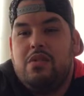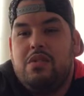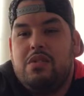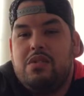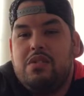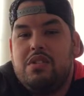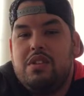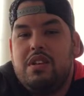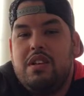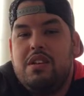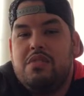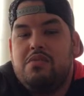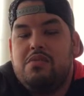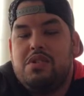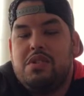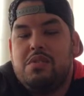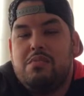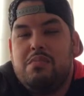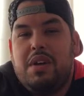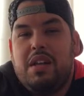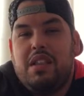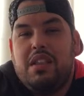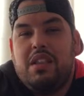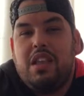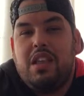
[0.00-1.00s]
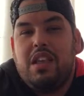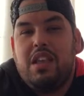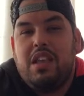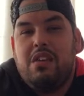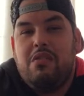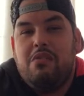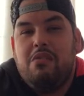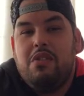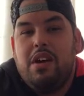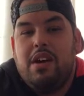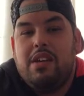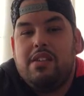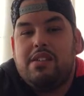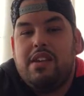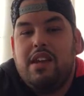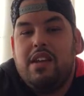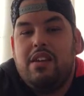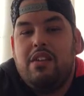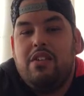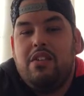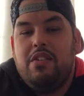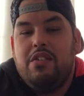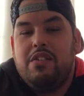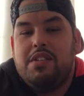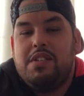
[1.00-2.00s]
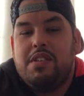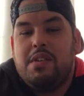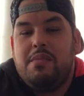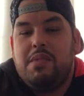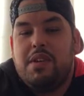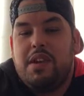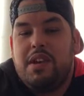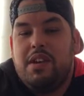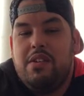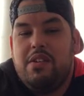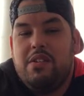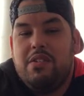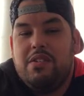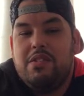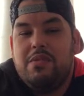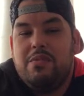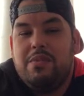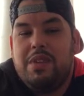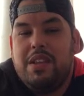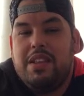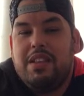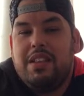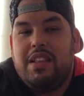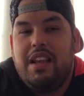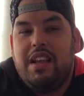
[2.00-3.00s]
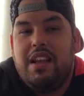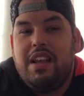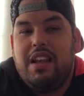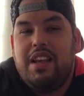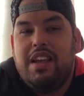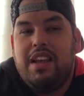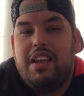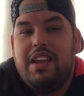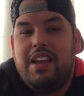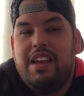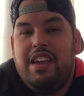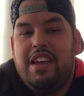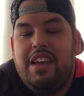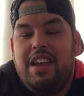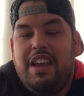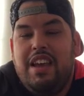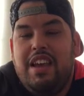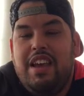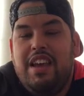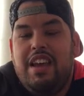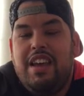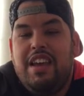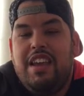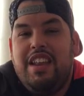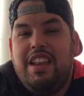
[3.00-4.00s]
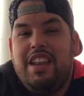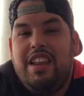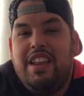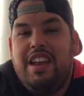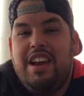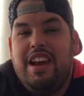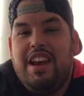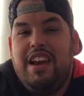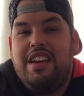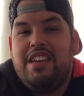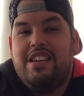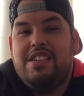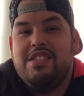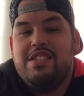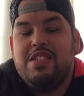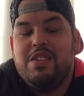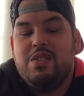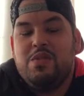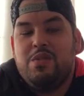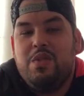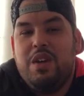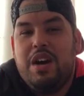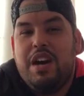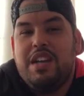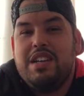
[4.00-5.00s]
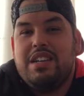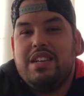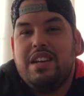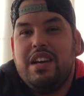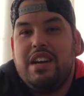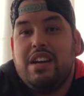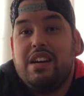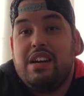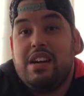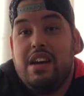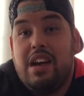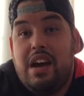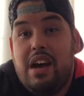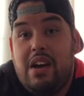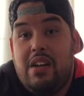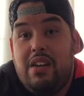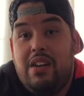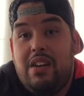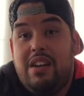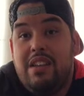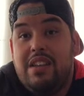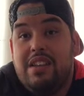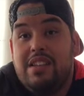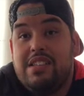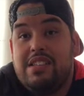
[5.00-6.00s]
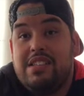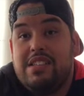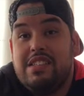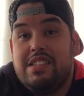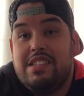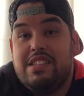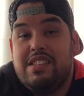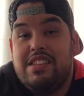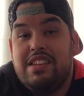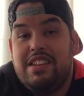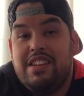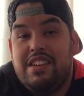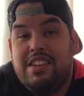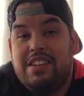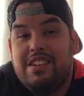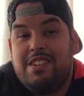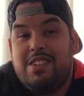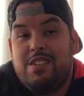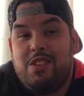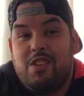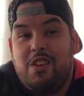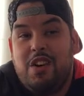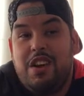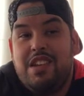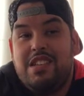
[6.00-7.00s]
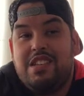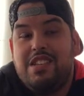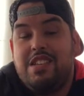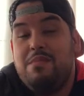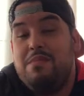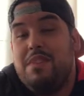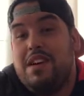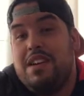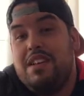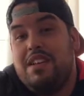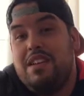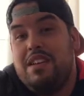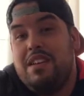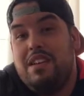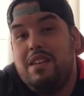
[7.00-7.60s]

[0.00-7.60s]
Wars, and it was about the Ewoks. I don't know if somebody knows about that. And I used to watch it countless, crazy amount.